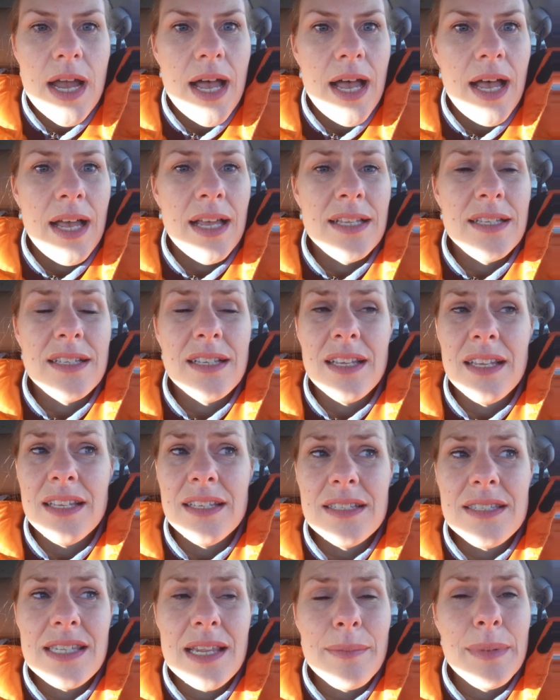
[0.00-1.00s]
Uh,
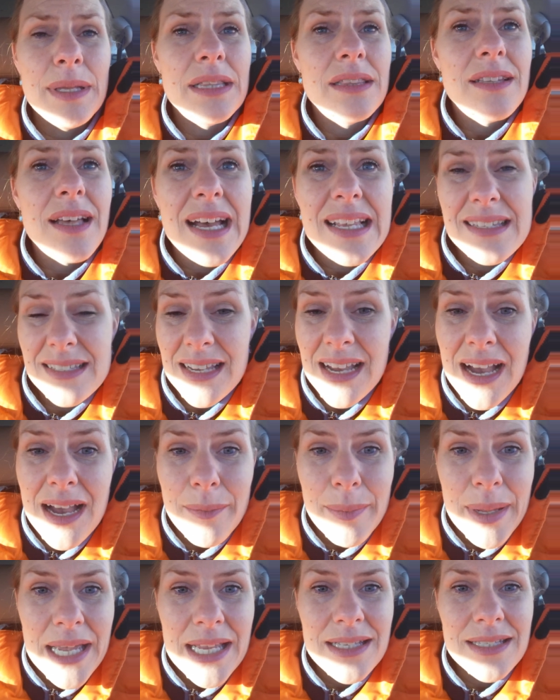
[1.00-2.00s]
send me lots of
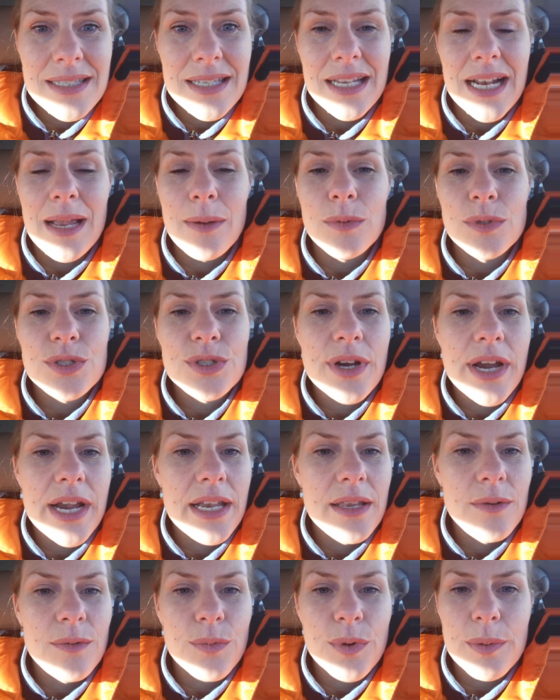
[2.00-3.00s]
comments and I will try
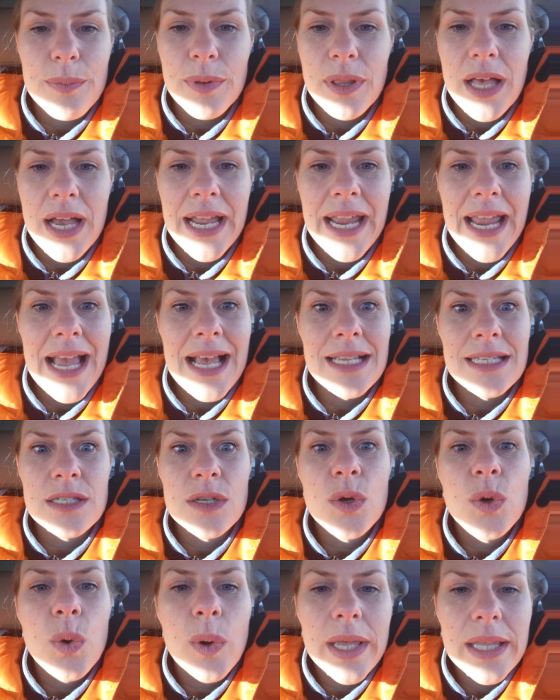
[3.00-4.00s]
to reply as
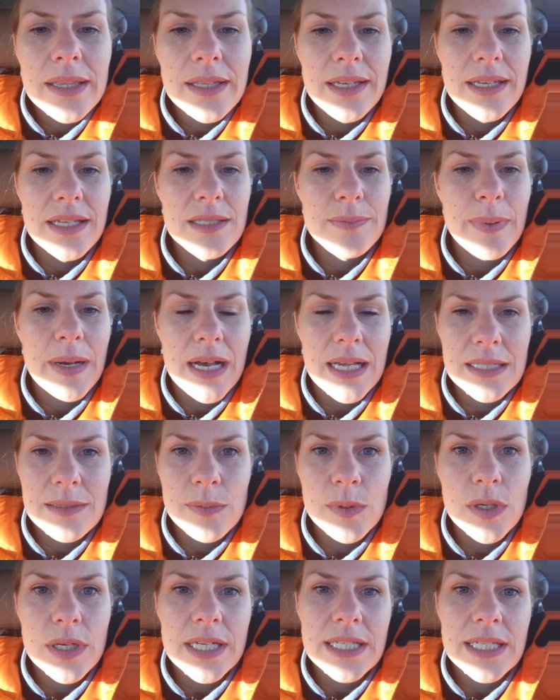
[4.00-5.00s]
quickly as
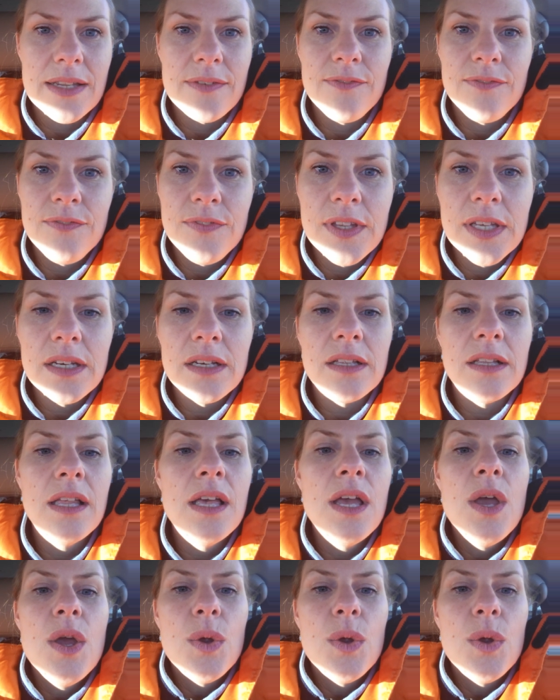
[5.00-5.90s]
possible because I feel